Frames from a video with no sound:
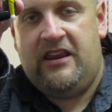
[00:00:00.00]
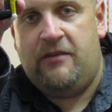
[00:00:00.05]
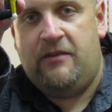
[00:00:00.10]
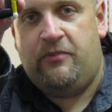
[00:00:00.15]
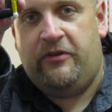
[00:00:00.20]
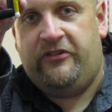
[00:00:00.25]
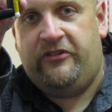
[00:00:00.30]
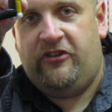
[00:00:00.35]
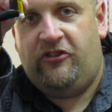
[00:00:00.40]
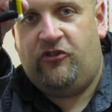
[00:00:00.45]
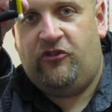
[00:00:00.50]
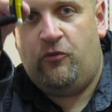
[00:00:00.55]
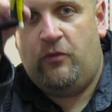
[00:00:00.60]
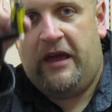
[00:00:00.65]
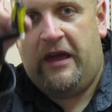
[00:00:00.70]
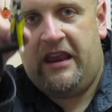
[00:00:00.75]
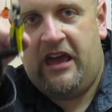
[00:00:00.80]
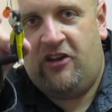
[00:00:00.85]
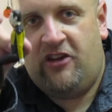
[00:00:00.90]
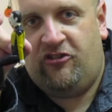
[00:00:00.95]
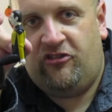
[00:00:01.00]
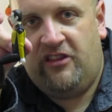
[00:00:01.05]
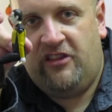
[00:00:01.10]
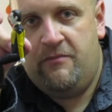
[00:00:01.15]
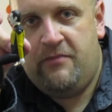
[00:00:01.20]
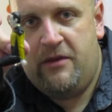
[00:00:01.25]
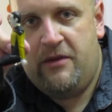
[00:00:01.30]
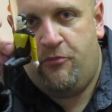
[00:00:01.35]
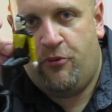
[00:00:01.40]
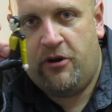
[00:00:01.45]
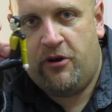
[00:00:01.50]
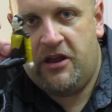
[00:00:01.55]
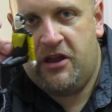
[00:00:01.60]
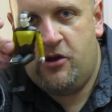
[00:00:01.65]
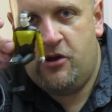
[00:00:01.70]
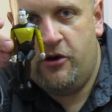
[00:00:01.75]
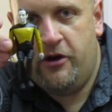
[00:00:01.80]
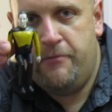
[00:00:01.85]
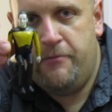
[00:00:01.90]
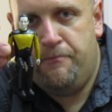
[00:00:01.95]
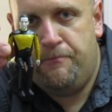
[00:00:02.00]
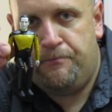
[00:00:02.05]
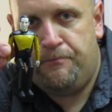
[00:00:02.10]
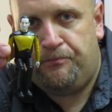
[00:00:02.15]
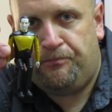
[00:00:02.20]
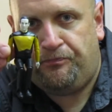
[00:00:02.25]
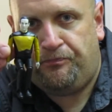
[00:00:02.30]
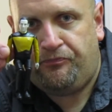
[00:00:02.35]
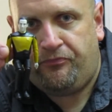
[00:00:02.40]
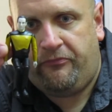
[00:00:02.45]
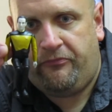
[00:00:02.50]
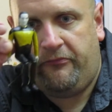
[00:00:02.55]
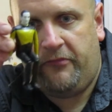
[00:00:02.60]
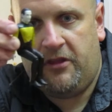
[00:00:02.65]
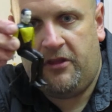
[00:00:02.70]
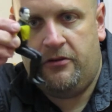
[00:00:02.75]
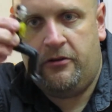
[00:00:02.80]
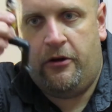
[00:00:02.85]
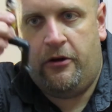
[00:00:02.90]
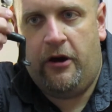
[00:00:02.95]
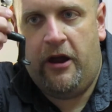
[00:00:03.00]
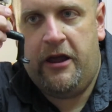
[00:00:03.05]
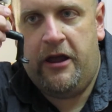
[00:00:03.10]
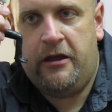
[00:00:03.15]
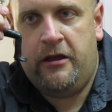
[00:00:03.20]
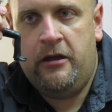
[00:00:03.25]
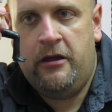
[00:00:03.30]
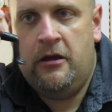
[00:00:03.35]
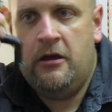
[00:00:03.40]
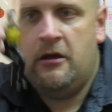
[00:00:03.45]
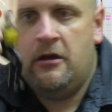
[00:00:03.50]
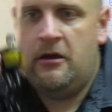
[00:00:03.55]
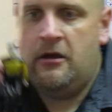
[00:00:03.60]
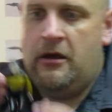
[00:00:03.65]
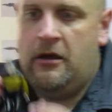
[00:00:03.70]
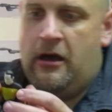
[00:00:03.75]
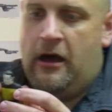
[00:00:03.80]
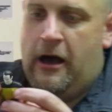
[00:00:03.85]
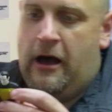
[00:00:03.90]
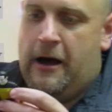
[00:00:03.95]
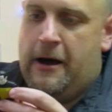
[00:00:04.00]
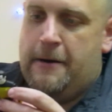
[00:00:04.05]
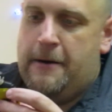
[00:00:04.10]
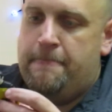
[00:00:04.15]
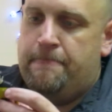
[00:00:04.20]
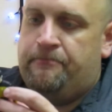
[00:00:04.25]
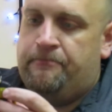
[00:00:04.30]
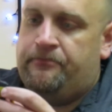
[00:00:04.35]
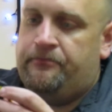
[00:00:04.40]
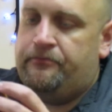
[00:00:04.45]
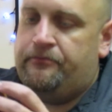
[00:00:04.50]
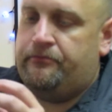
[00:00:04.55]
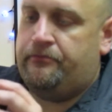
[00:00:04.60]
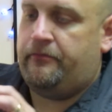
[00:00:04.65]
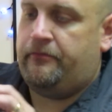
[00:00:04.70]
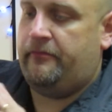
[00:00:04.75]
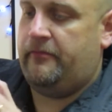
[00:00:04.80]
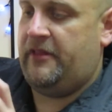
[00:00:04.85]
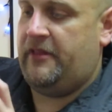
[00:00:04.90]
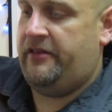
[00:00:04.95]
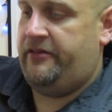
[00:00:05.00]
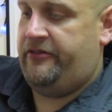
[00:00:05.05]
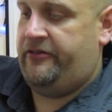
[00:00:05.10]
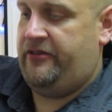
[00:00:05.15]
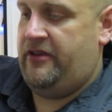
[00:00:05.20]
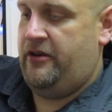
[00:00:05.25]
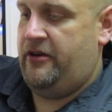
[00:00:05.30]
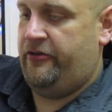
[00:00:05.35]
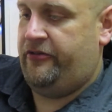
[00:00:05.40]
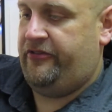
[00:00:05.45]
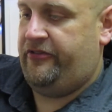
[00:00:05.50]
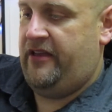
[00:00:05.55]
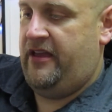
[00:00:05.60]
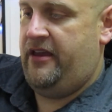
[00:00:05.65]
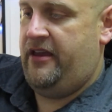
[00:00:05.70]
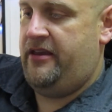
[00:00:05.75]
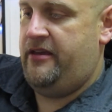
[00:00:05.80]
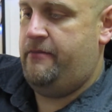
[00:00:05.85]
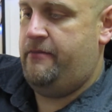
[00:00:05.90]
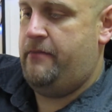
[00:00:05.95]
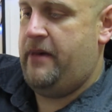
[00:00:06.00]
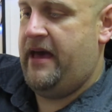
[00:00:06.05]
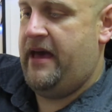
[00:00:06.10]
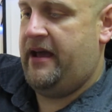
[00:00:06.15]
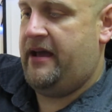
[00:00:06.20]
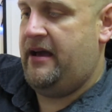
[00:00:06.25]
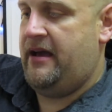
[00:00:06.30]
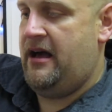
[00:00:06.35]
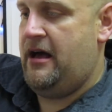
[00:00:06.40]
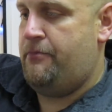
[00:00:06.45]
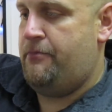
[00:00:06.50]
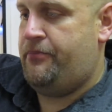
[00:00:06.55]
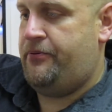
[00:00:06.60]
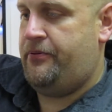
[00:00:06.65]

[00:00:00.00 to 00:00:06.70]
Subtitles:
position might actually be pretty good. All right. Let's see here. Stand him back up.